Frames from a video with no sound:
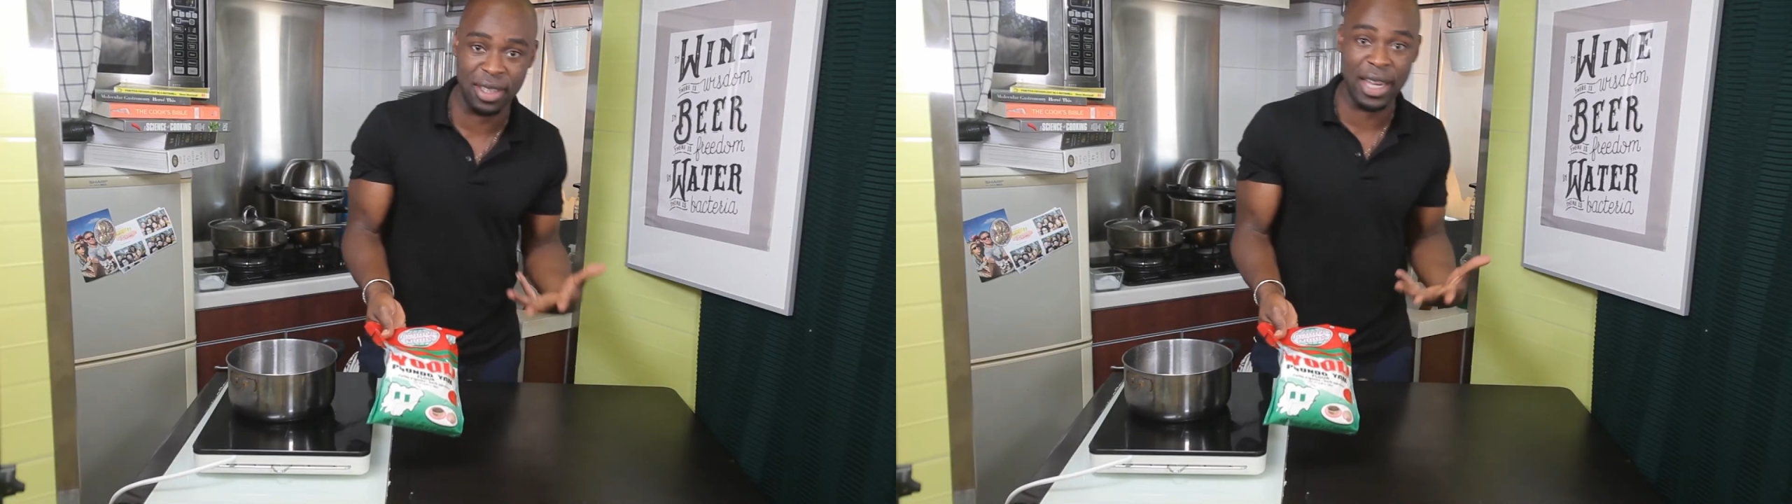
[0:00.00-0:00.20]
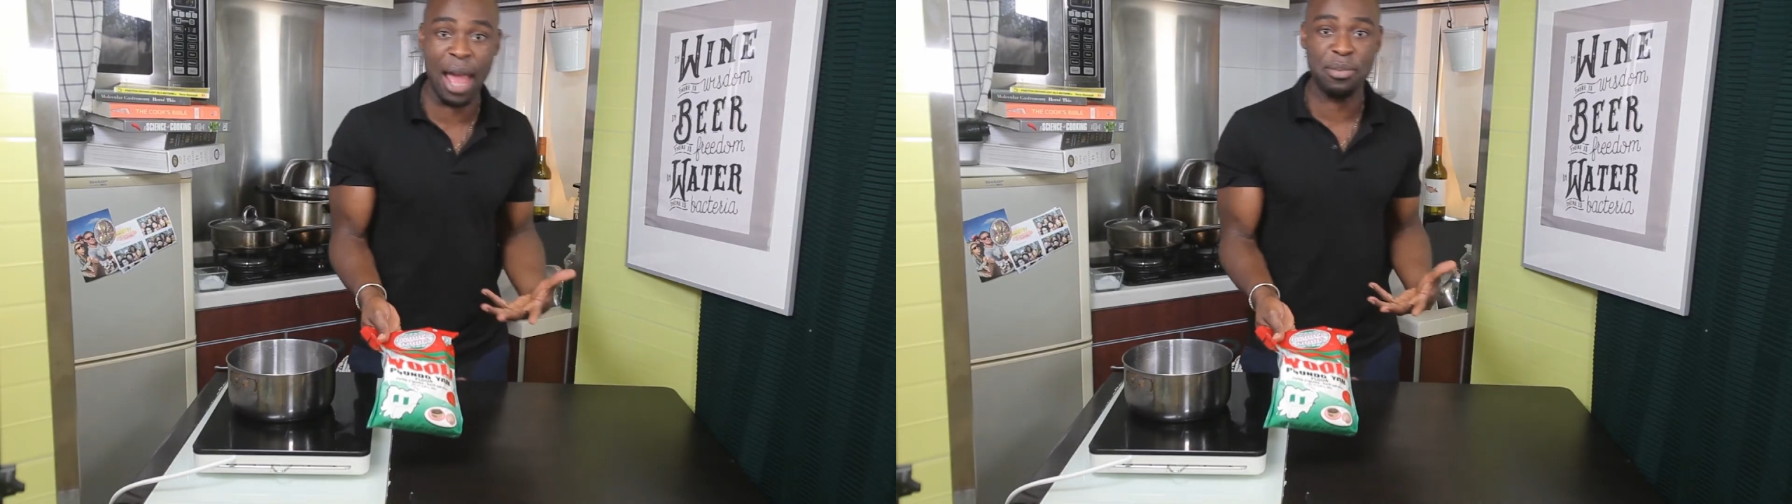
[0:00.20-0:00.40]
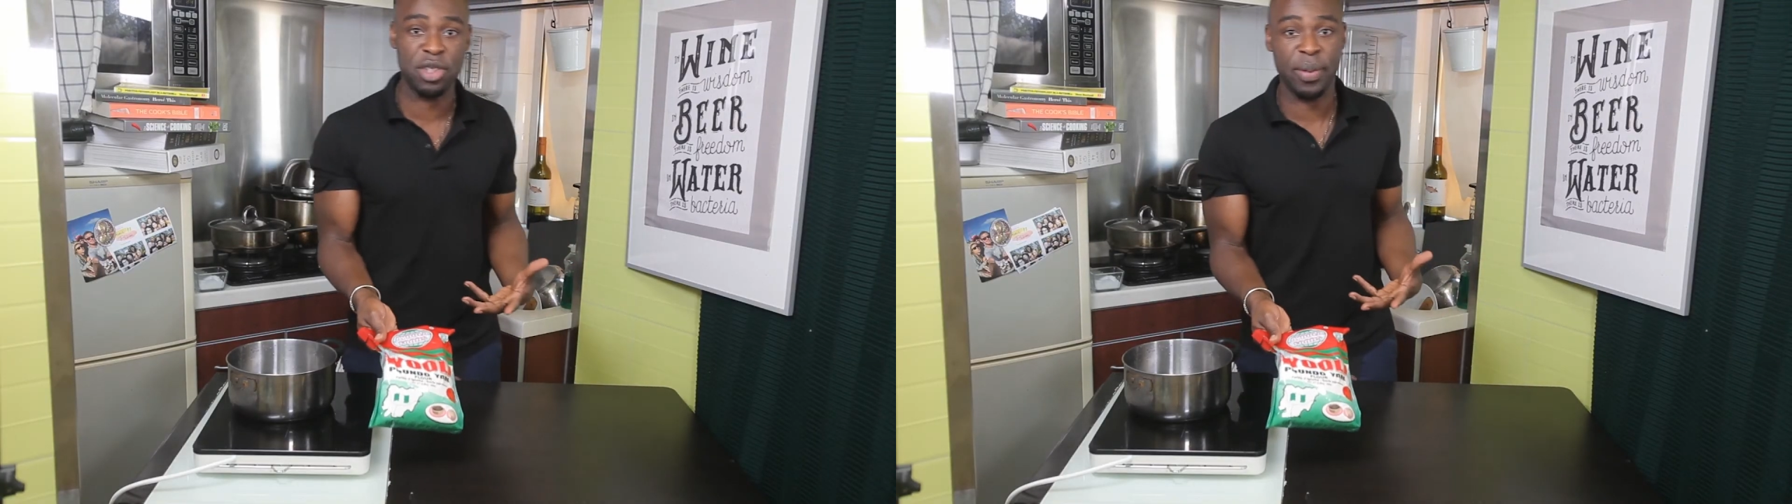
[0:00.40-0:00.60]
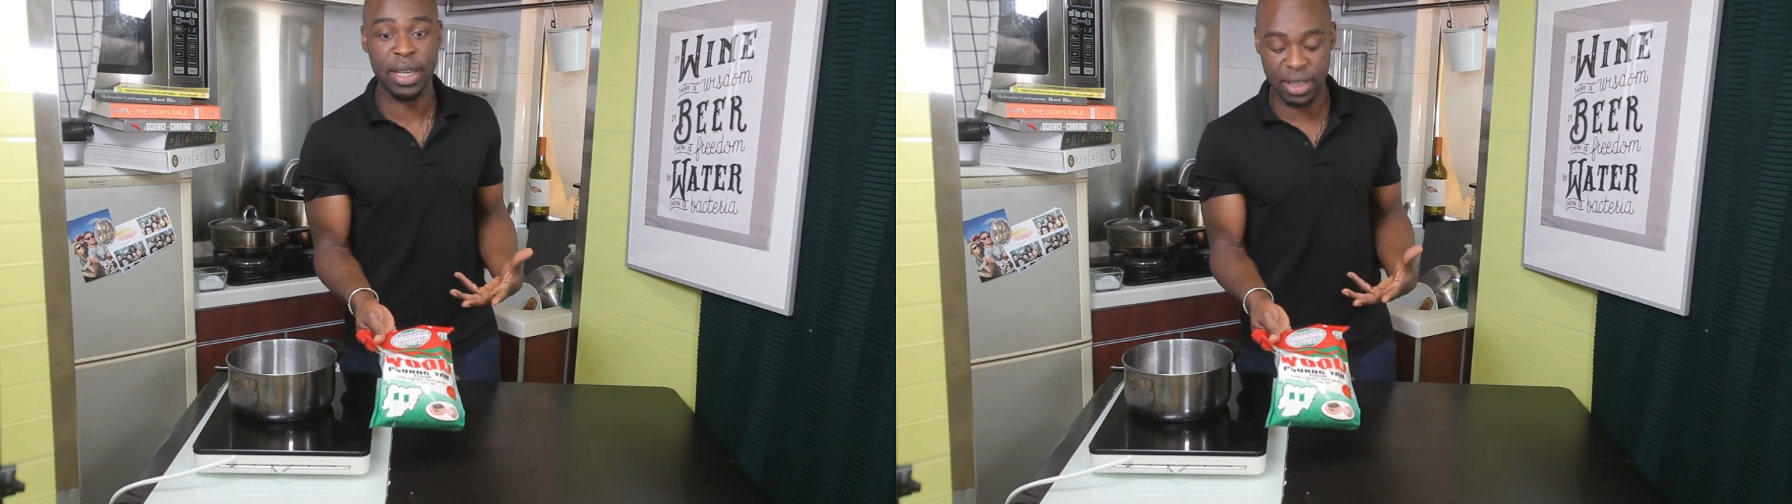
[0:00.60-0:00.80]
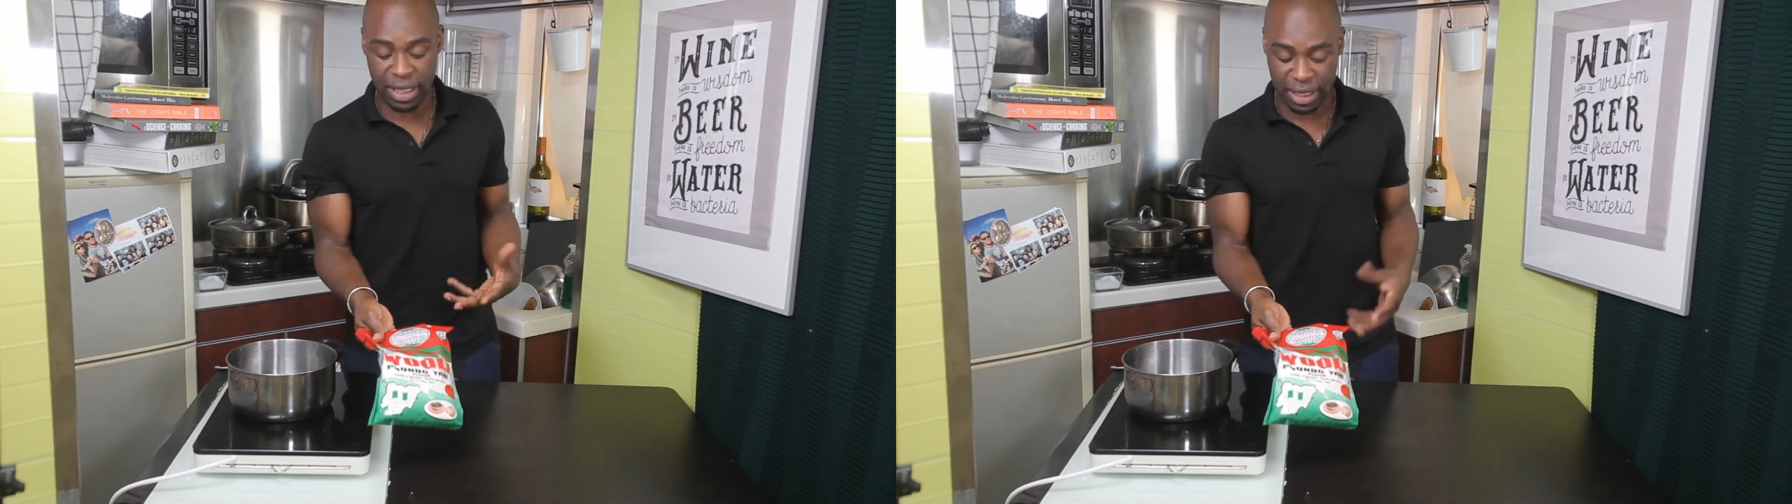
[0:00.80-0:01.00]
yam so
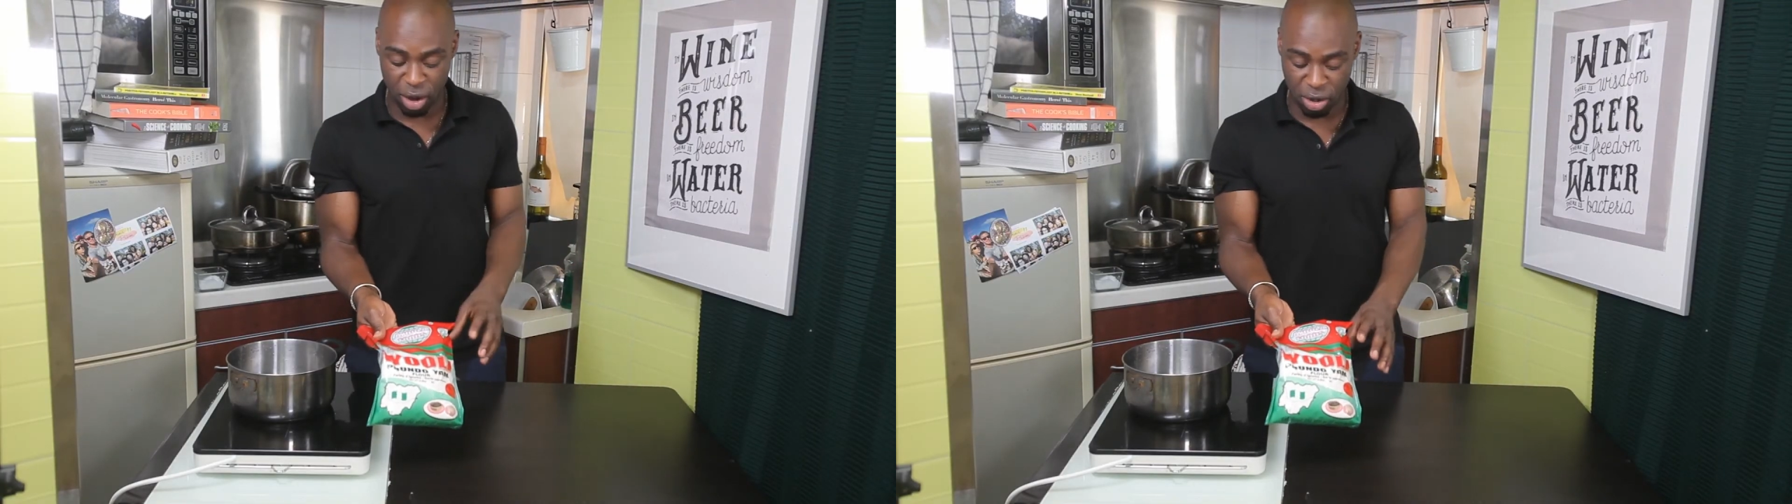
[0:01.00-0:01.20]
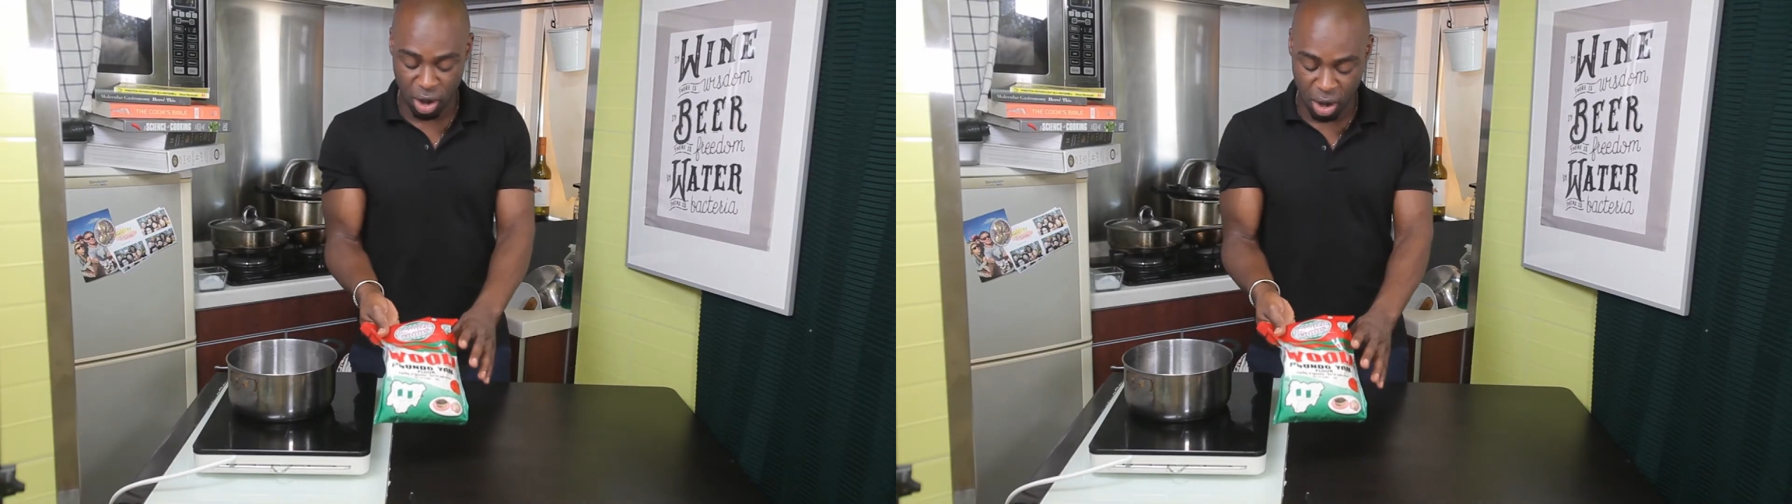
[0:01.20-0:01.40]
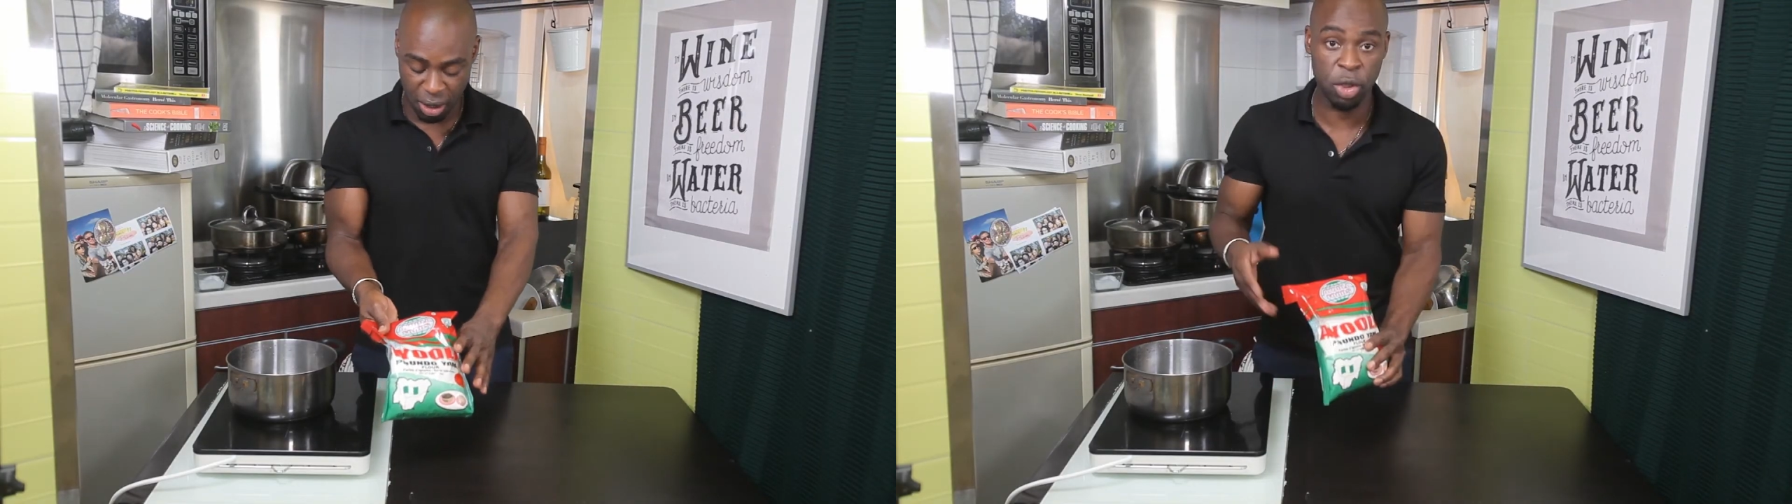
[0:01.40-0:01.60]
easily in Hong Kong.